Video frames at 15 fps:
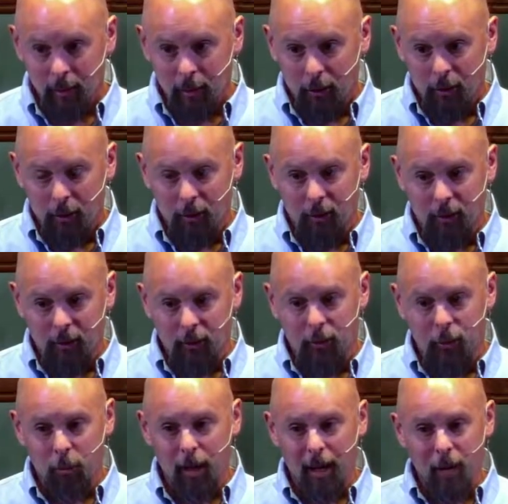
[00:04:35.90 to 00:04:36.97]
So this is
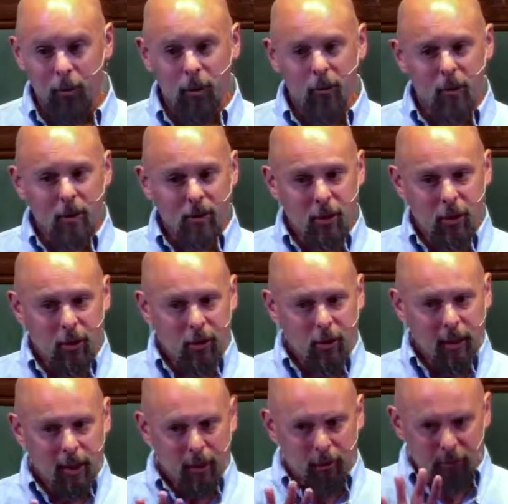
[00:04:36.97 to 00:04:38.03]
why when we turn
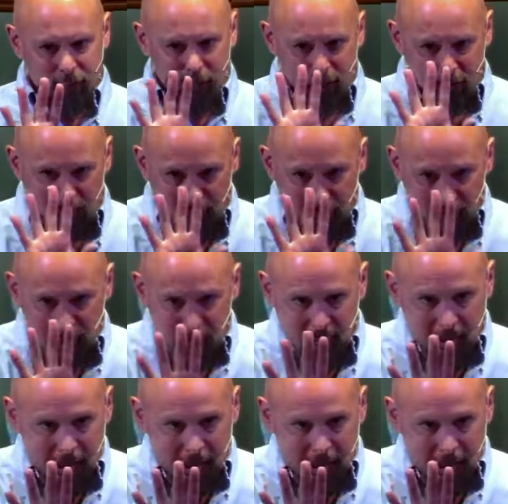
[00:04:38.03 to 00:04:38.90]
around from facing